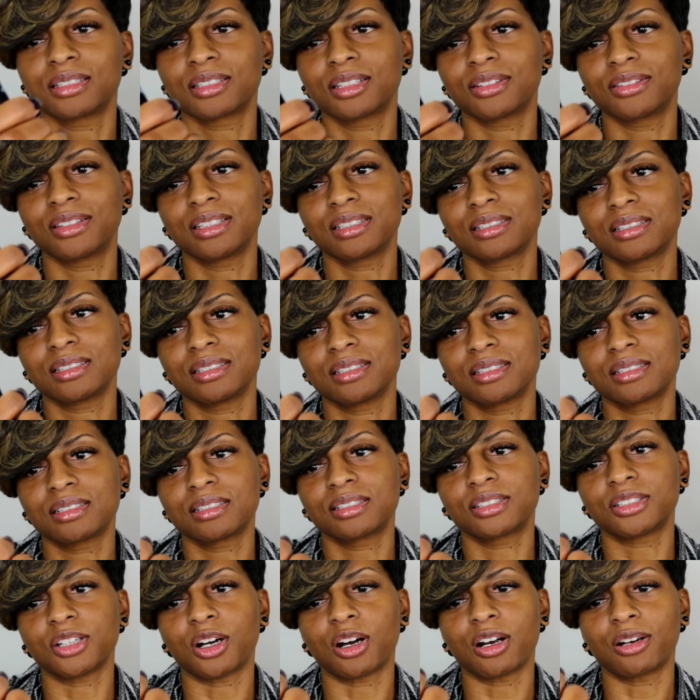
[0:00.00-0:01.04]
so this is
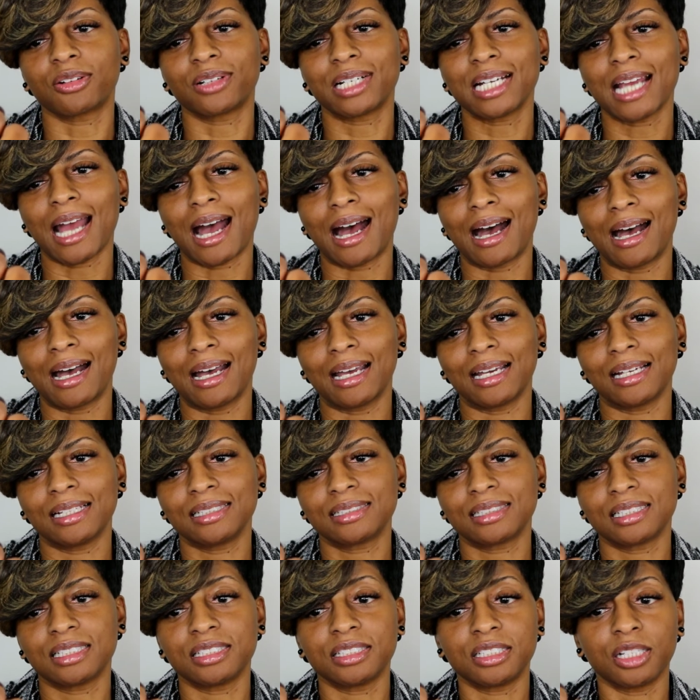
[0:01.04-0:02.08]
Starry
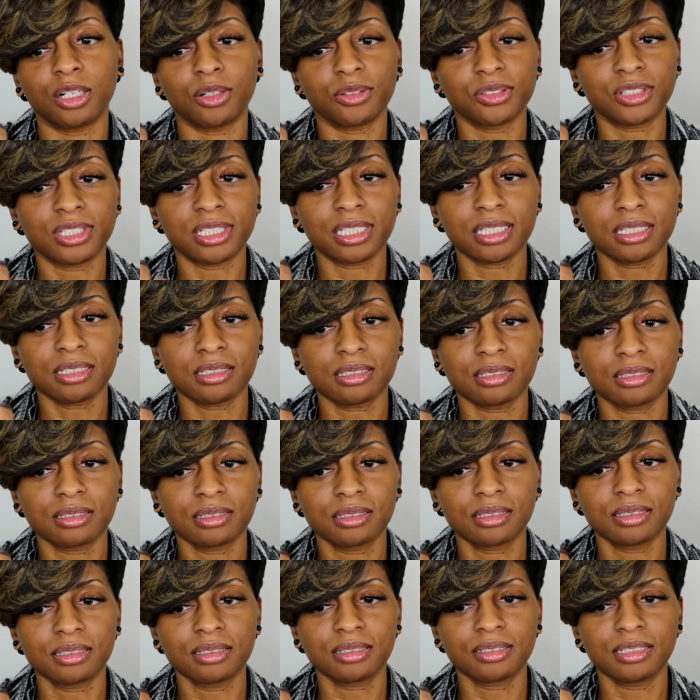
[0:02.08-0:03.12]
Eyes Indulgent
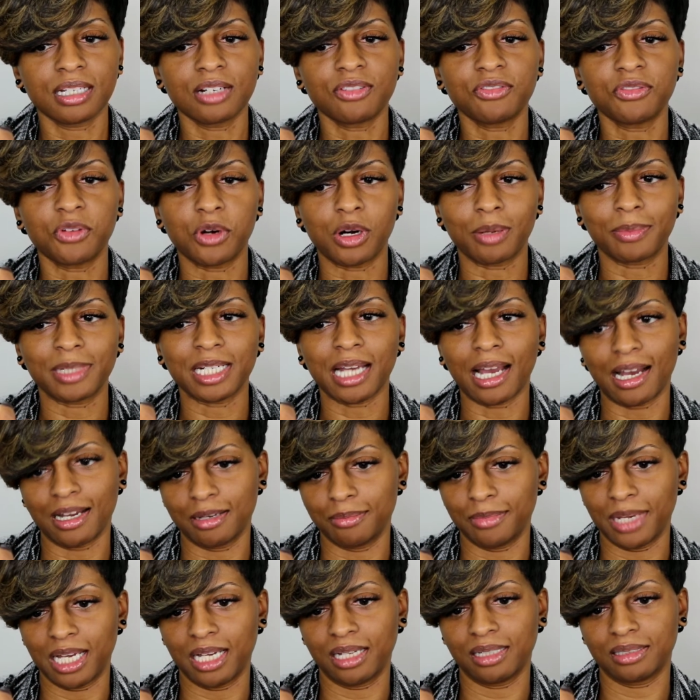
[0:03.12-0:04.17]
Self-Warming
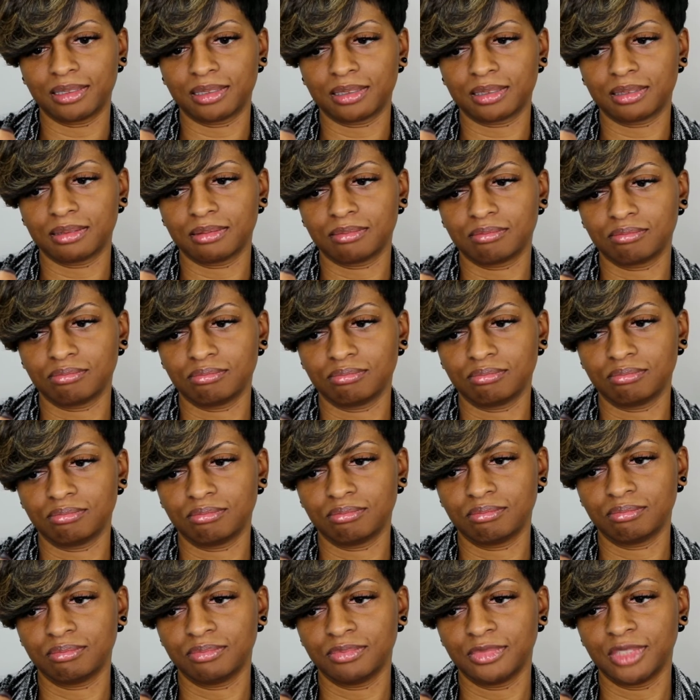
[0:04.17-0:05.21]
Eye Mask.
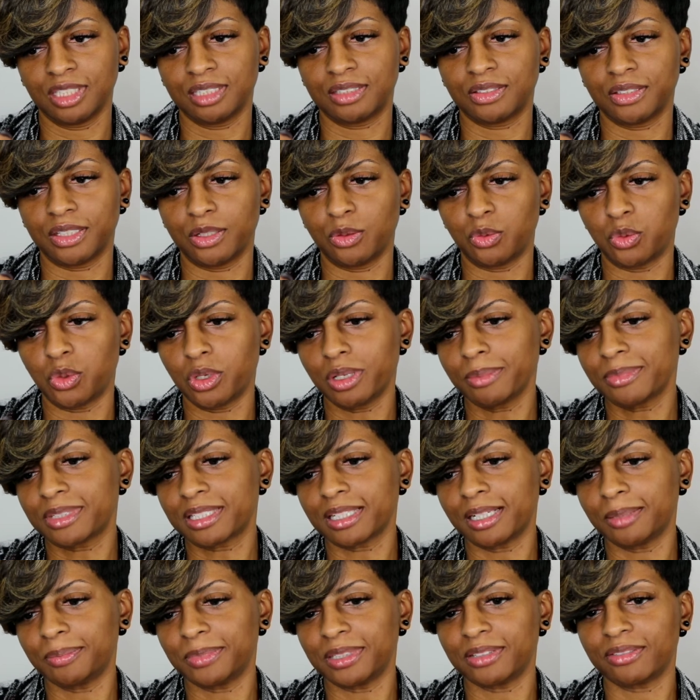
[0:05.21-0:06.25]
So it warms
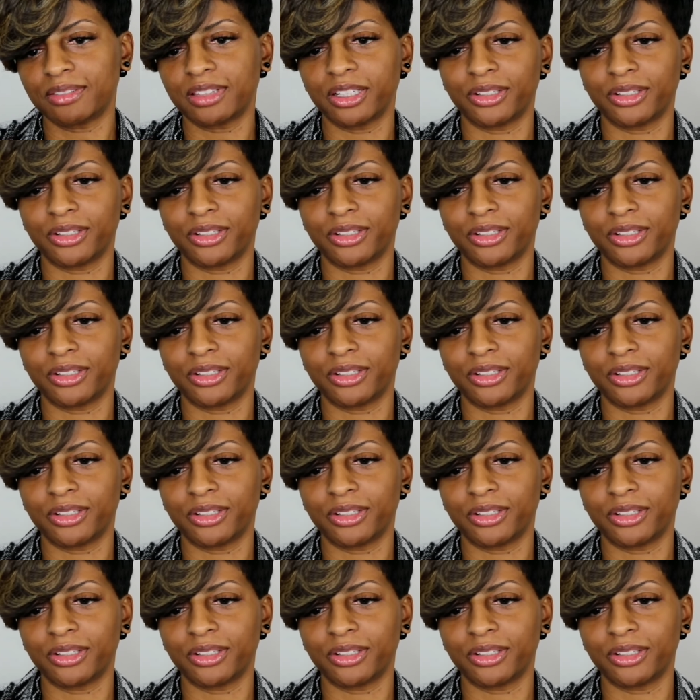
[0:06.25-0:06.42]
up in